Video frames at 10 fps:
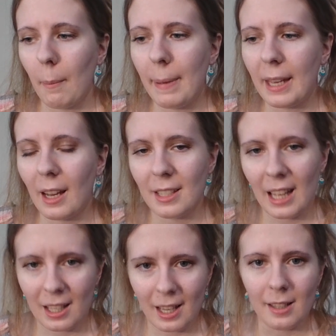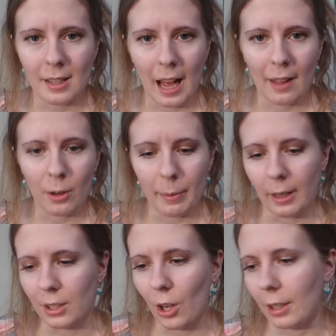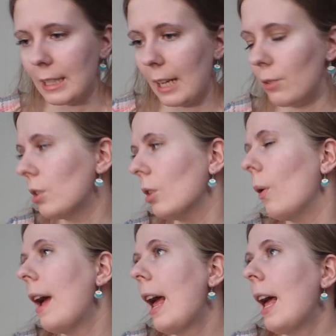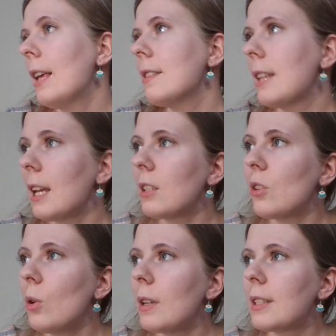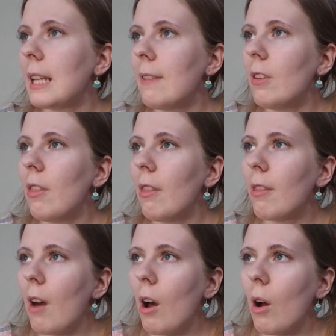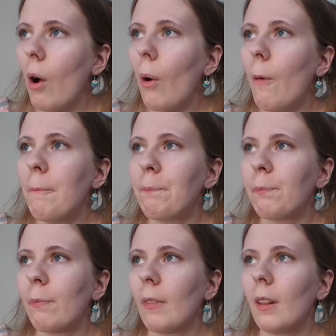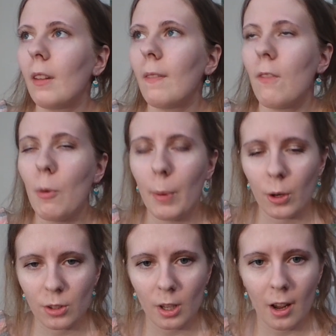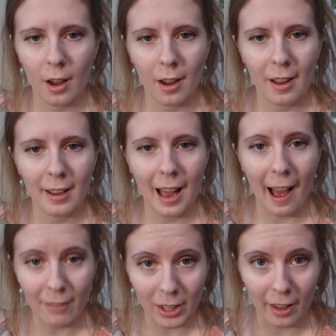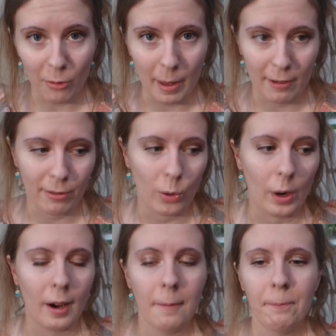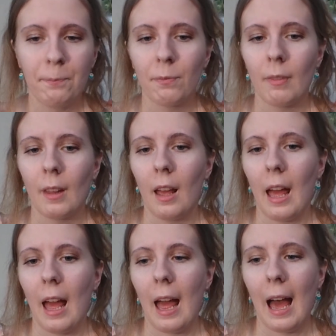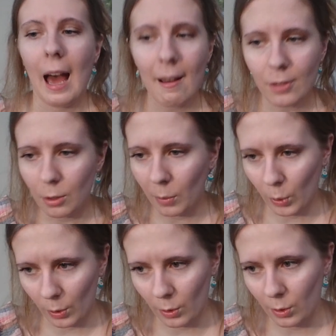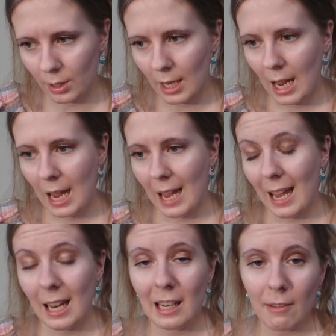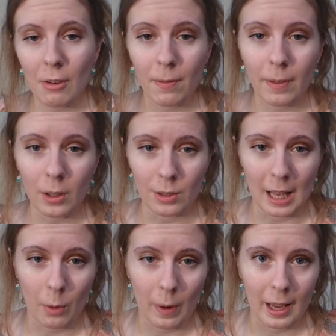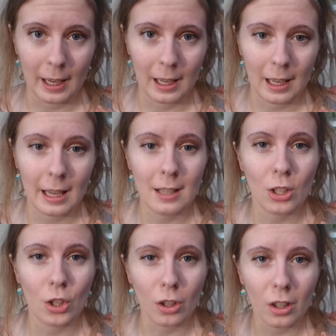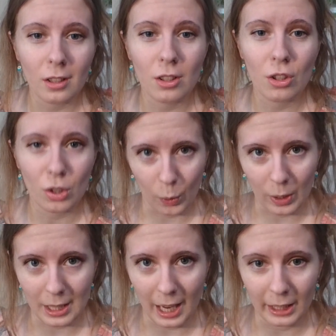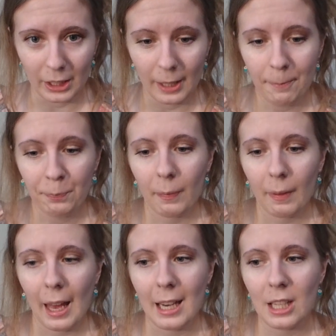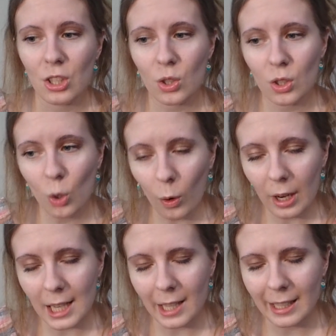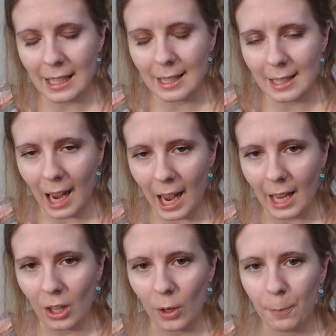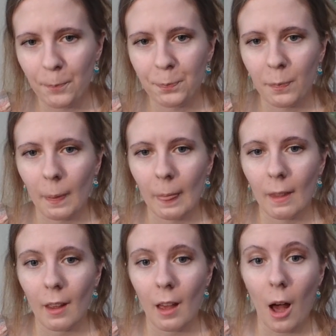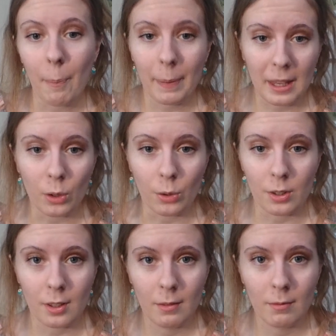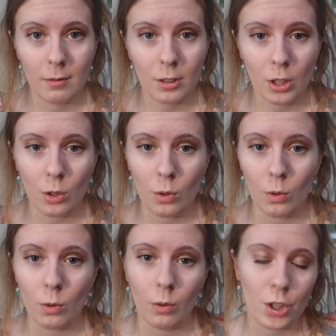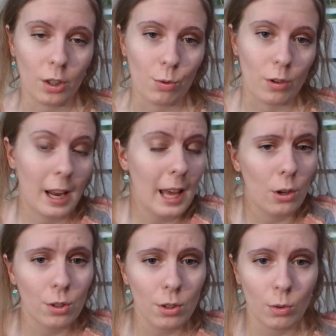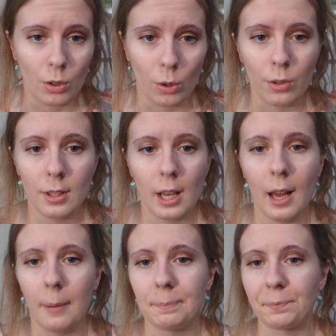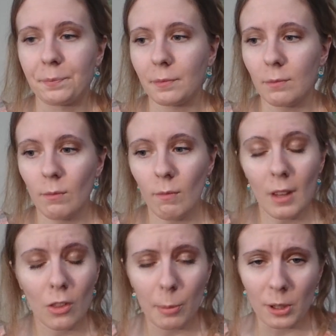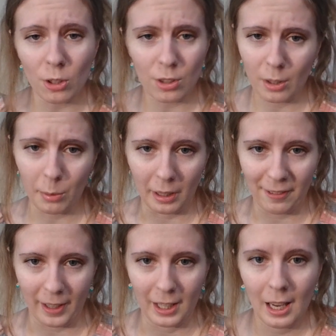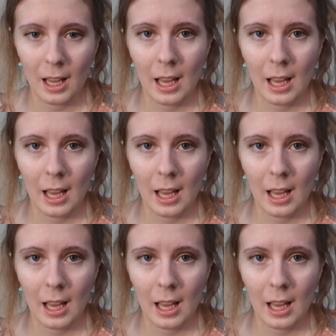Because they sense that they're being talked down to. C.S. Lewis, even though the books have a lot of metaphor, have good morals, it never feels that way. He is a good storyteller, and his storytelling style appeals to children and also to adults. The books are still really fun.